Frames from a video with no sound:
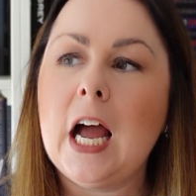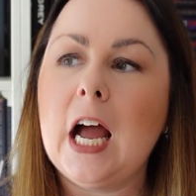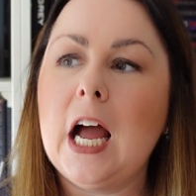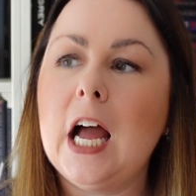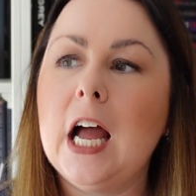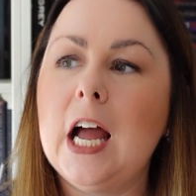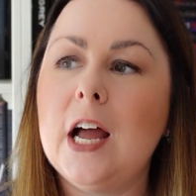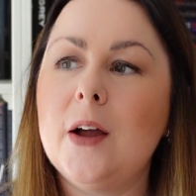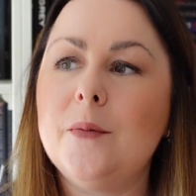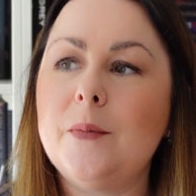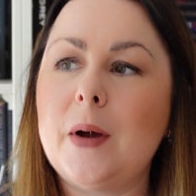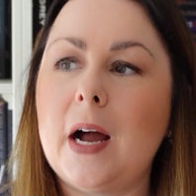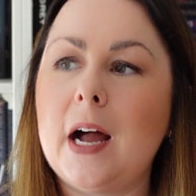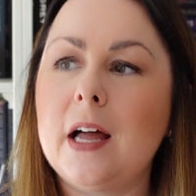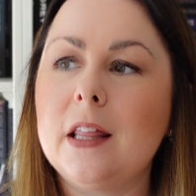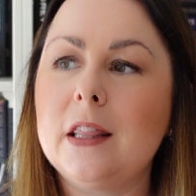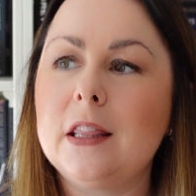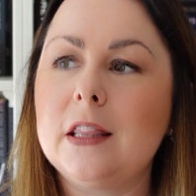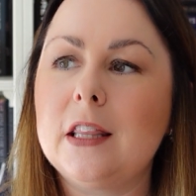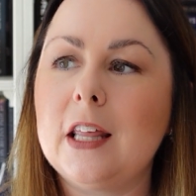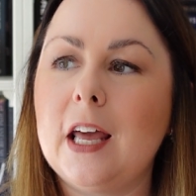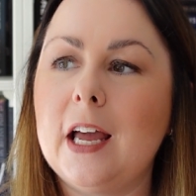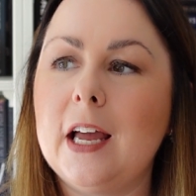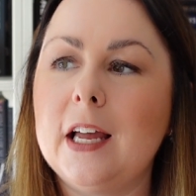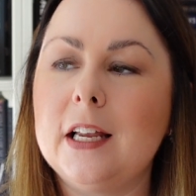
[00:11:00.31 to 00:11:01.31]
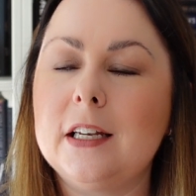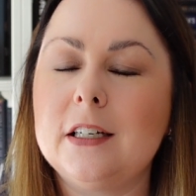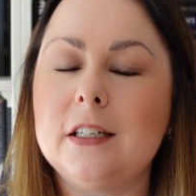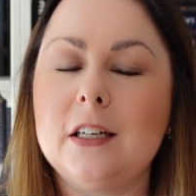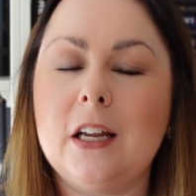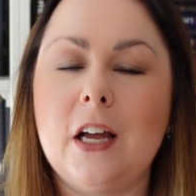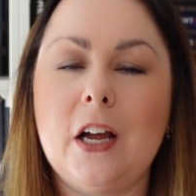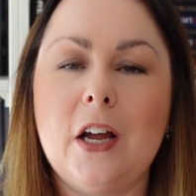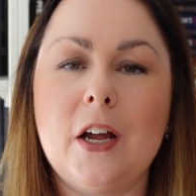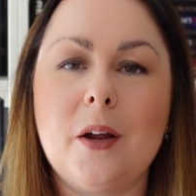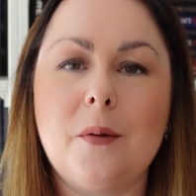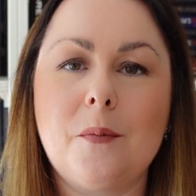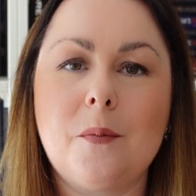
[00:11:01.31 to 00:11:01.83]
and then
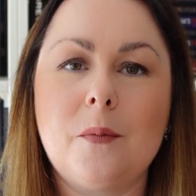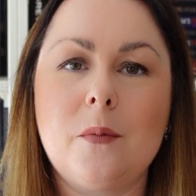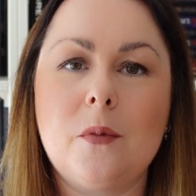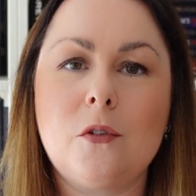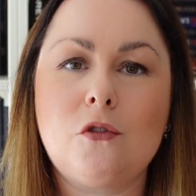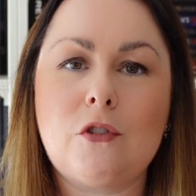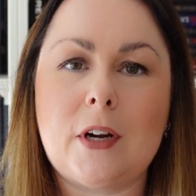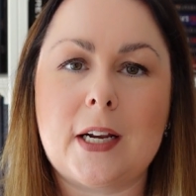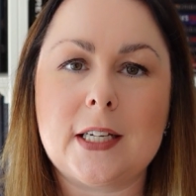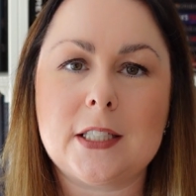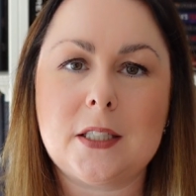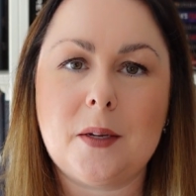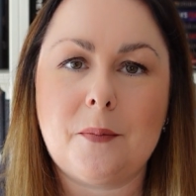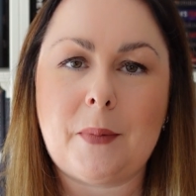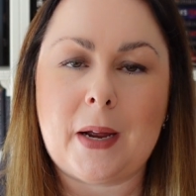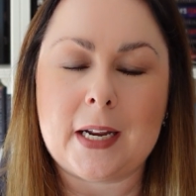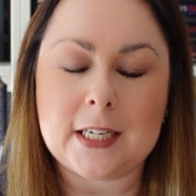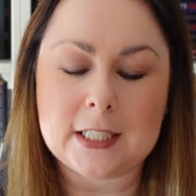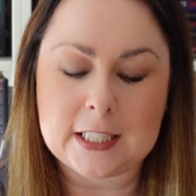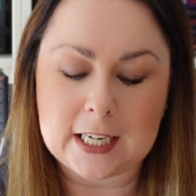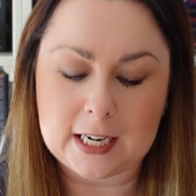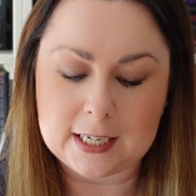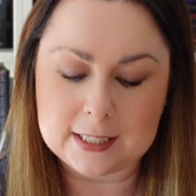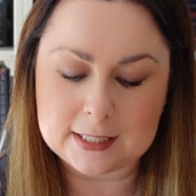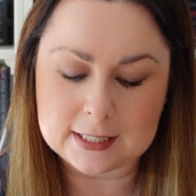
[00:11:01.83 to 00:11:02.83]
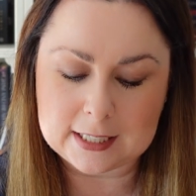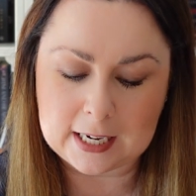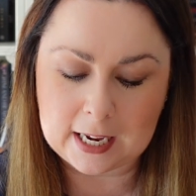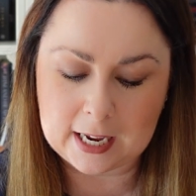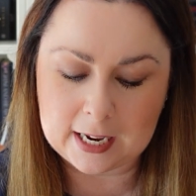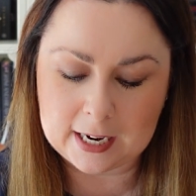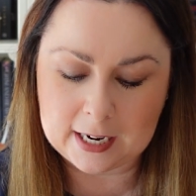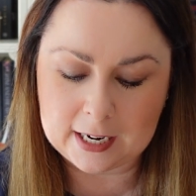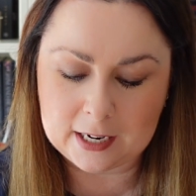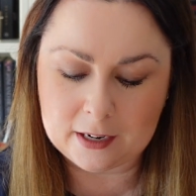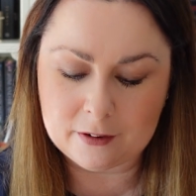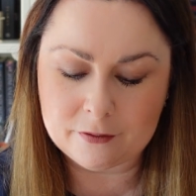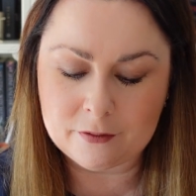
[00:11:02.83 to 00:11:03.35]
drags her back to his
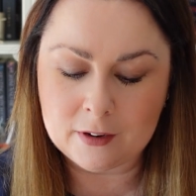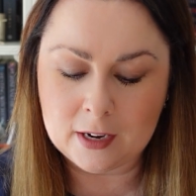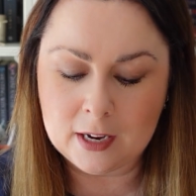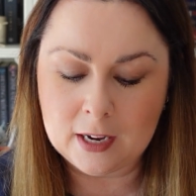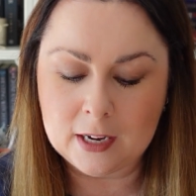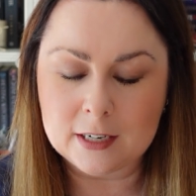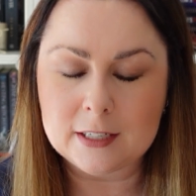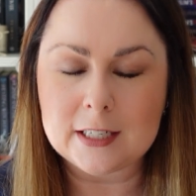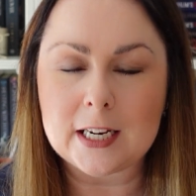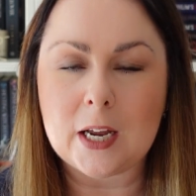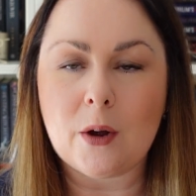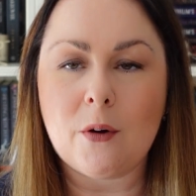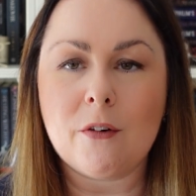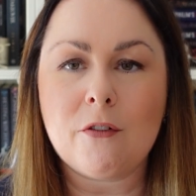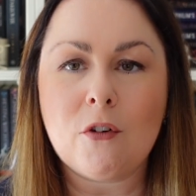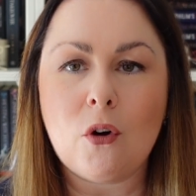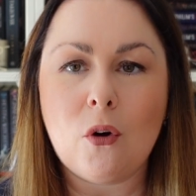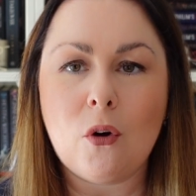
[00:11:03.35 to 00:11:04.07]
cave. Now, of